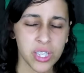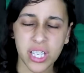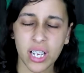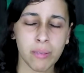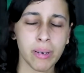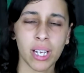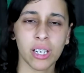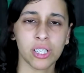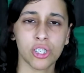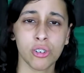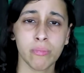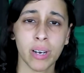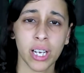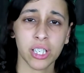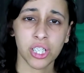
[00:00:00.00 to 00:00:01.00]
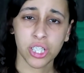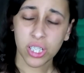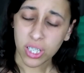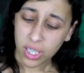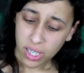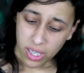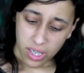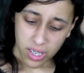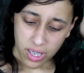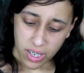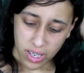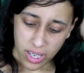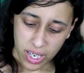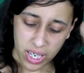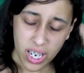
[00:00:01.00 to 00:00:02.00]
you think about it too much,
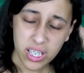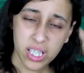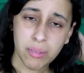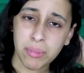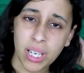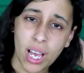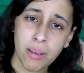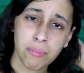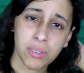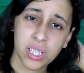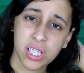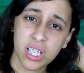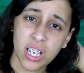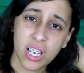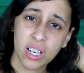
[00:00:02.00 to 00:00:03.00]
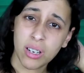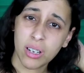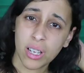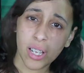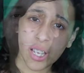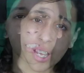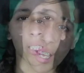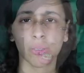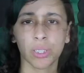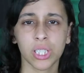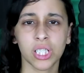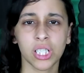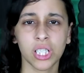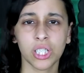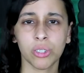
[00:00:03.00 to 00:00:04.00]
and I sometimes did, it was
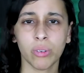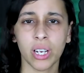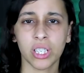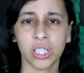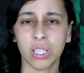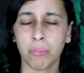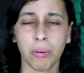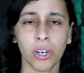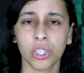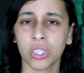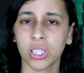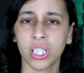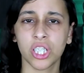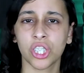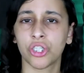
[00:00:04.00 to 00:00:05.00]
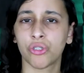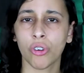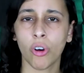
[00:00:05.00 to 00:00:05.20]
a situation that personally just